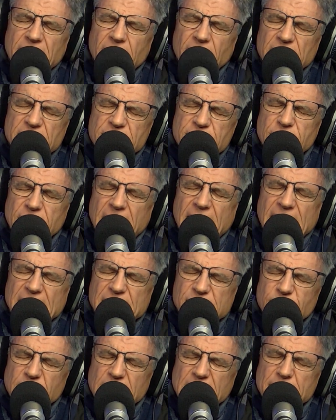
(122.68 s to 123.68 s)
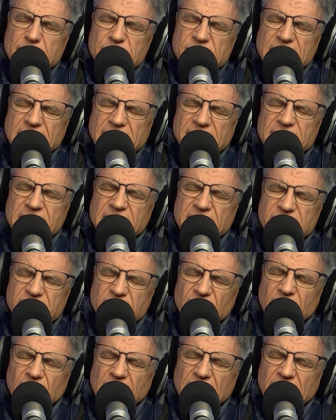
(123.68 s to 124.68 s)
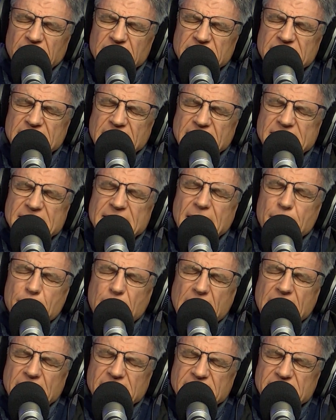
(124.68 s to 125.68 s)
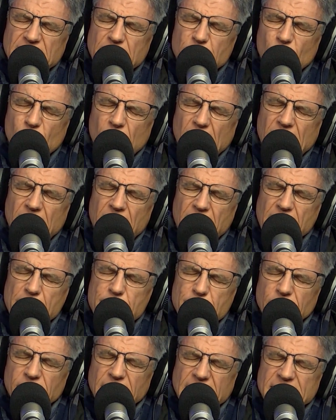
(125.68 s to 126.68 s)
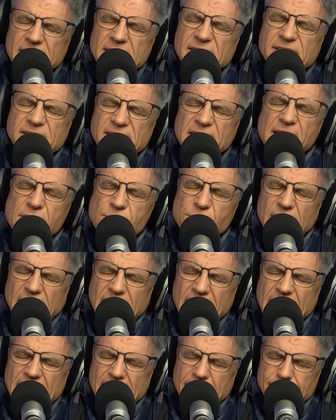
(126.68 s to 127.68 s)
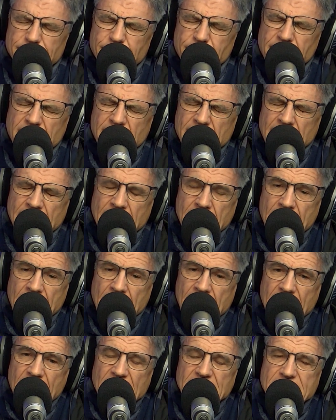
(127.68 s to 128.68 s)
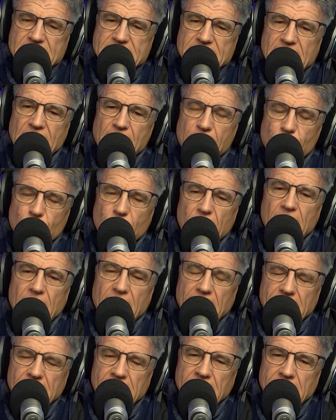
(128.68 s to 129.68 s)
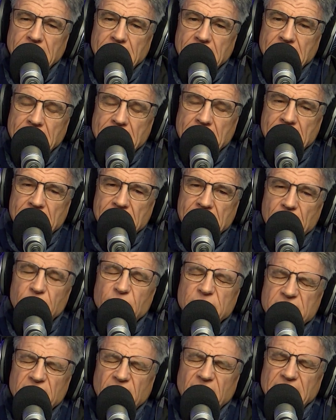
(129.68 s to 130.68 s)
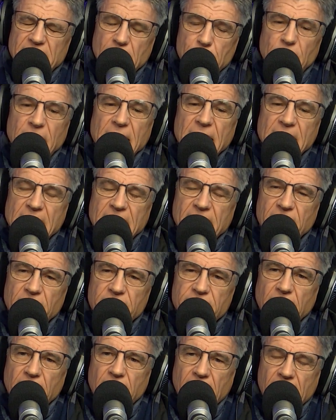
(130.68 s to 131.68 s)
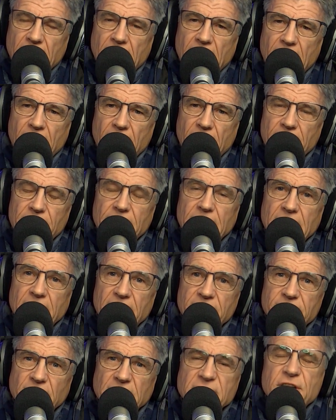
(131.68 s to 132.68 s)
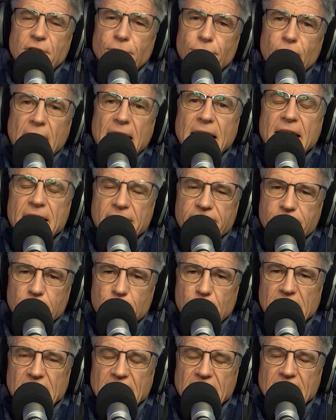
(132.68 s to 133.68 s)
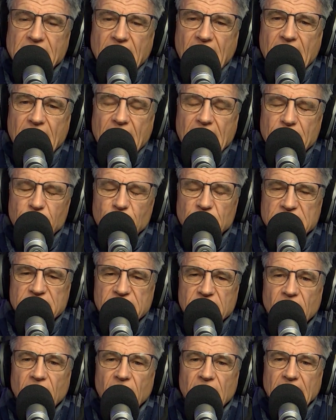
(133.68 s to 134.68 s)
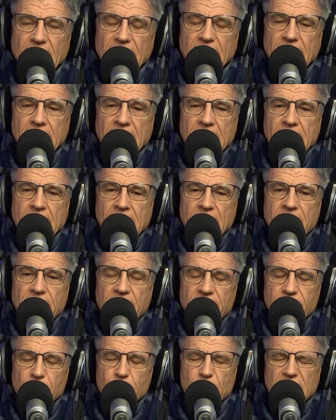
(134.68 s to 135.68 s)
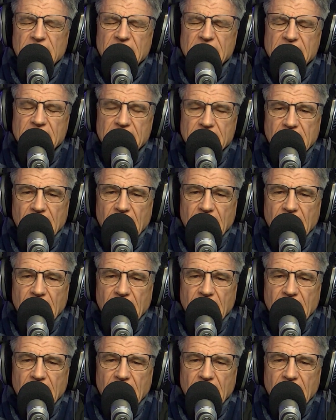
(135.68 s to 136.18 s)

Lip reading: that I'd shook hands with him 6 years earlier and said, somehow, some way, I hope I'll get to see you again. And so it was like the beginning of a surrender for me. And it was like, for me,